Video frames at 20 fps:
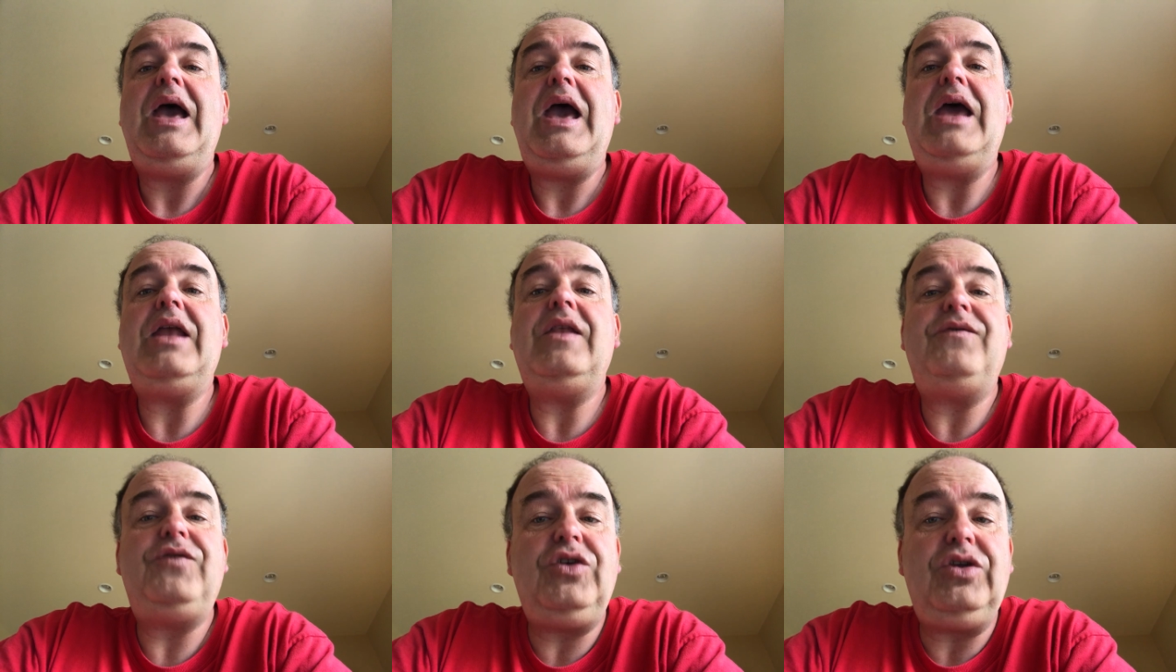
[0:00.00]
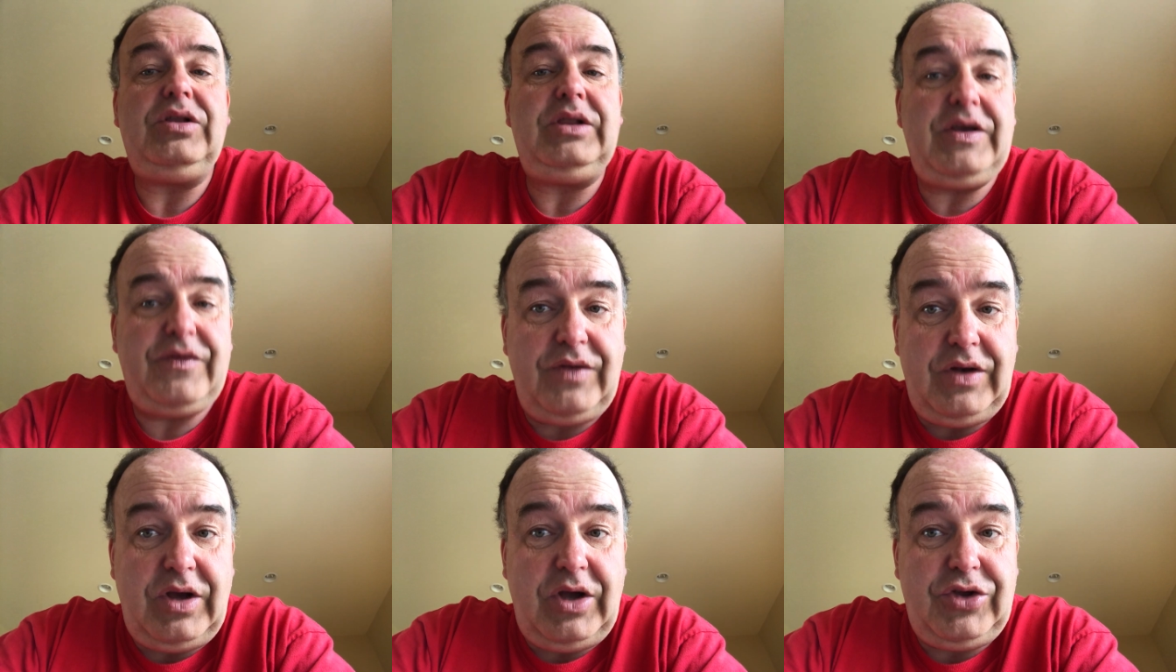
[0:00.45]
And if you're
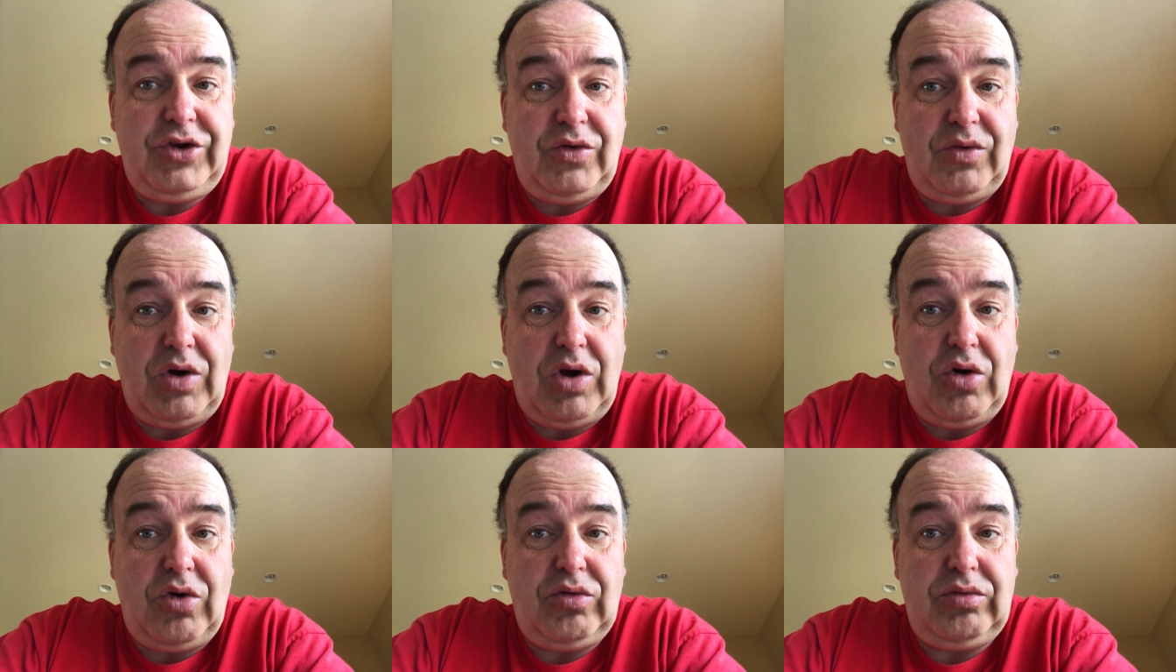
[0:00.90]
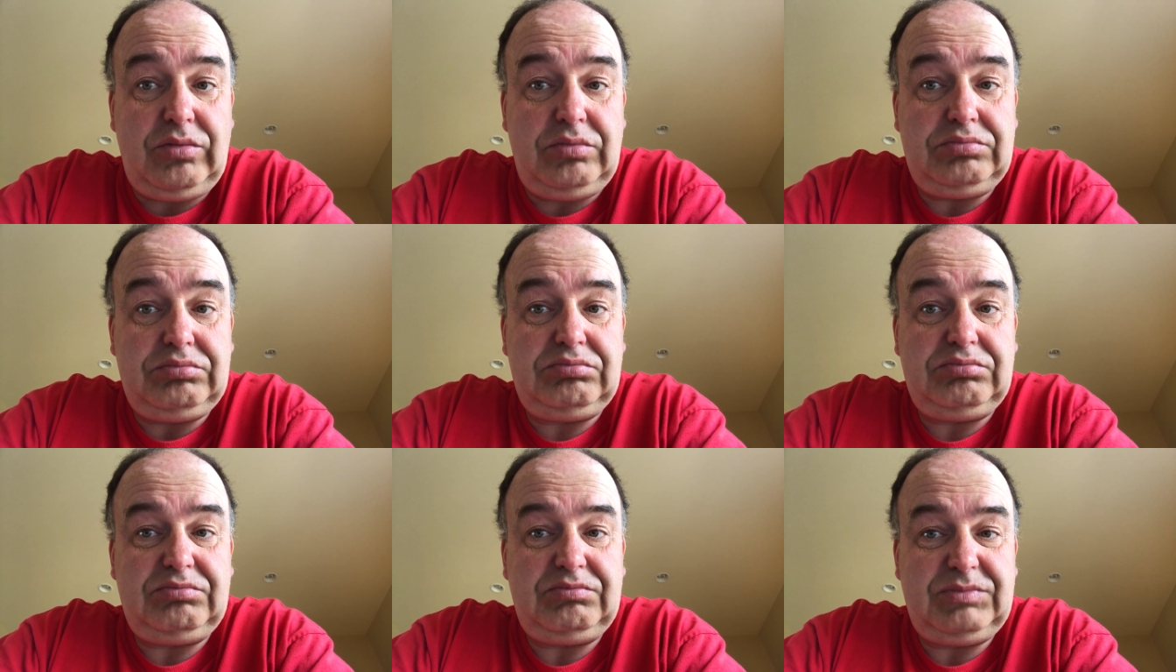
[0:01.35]
living on your own,
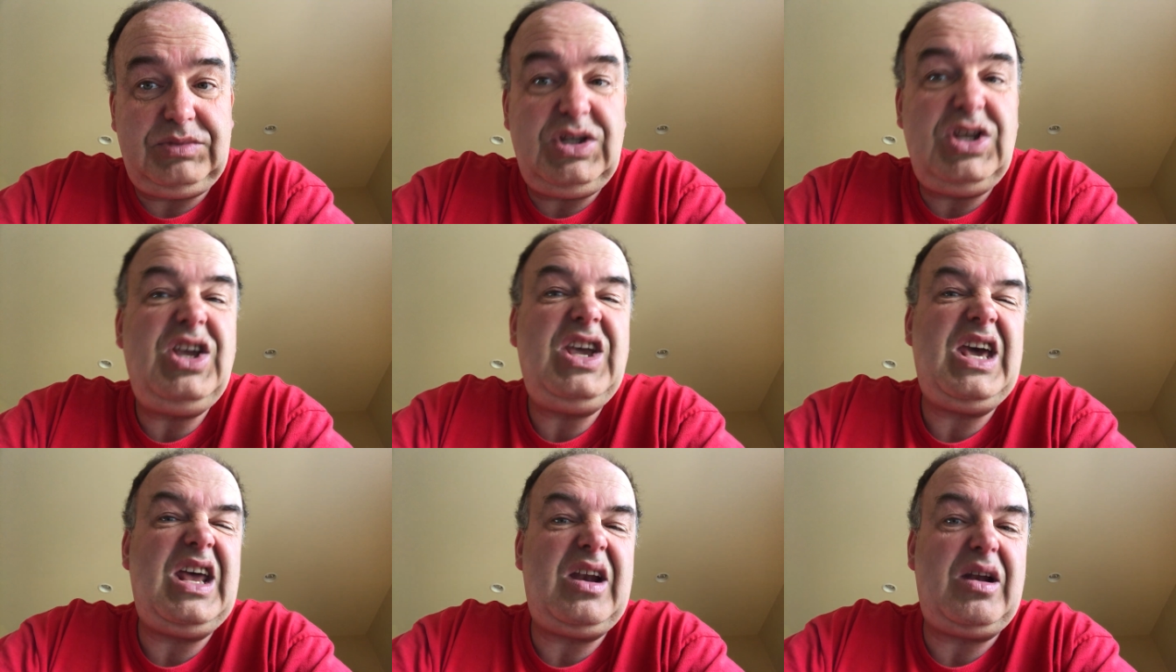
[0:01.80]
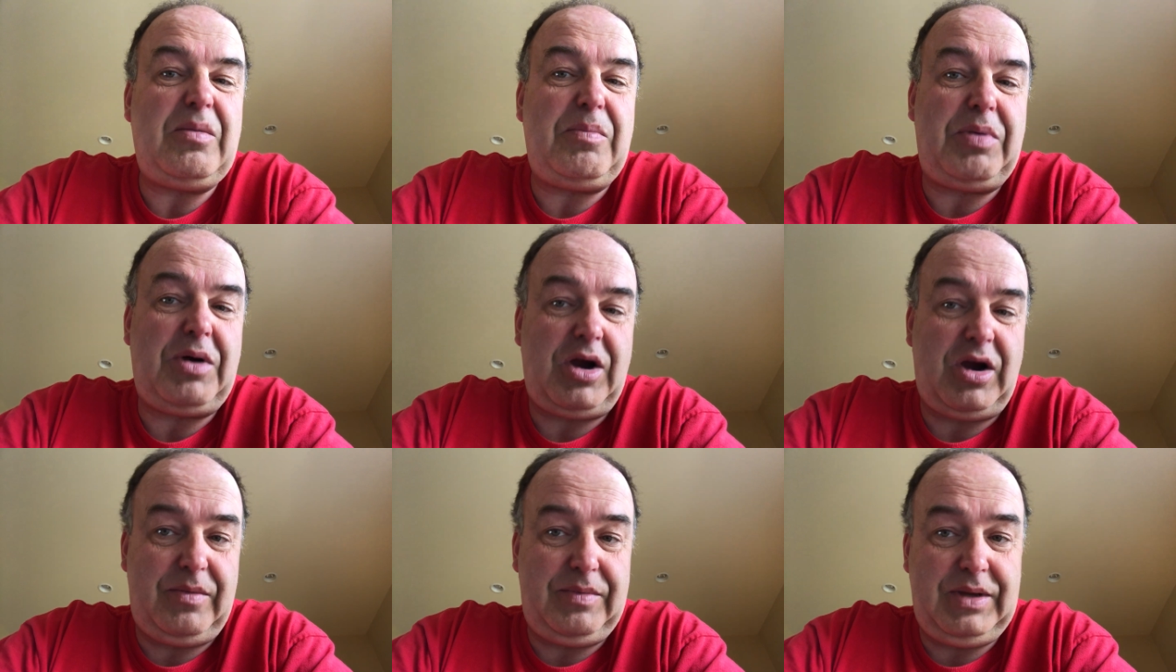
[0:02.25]
you get an
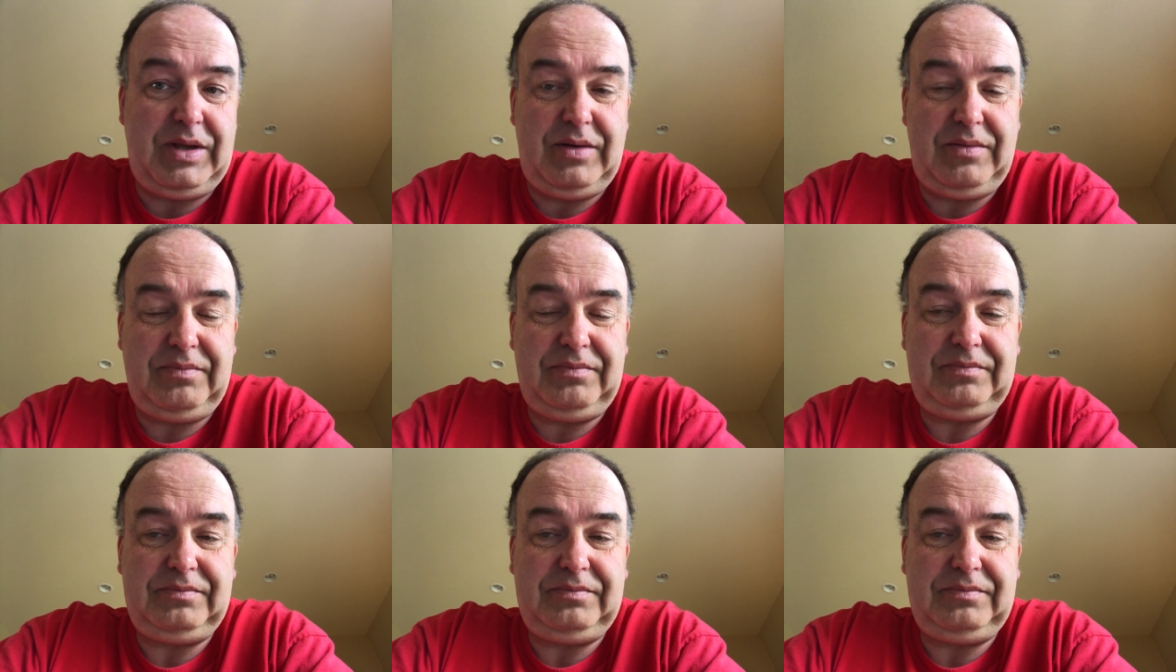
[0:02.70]
apartment.